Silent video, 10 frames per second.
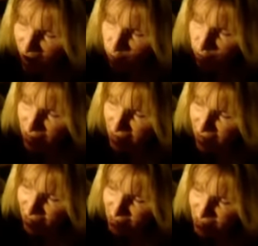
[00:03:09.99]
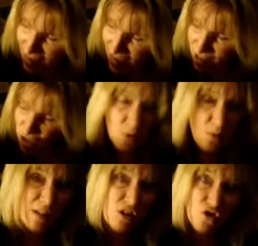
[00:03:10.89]
really like because I can't do a
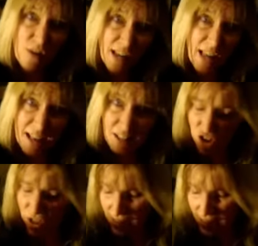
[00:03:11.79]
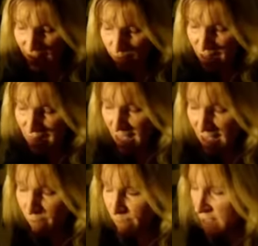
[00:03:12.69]
straight edge to save my
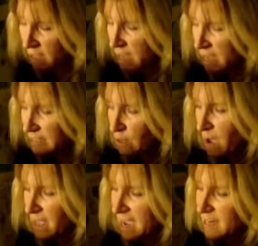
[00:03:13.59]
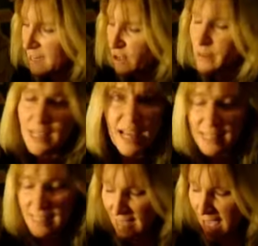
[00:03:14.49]
life. So I kind of use it
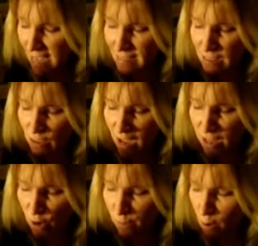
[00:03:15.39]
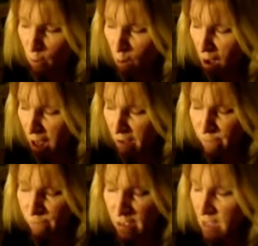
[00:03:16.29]
as a guide so I don't go
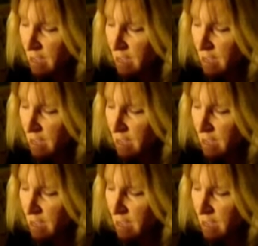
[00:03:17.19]
off.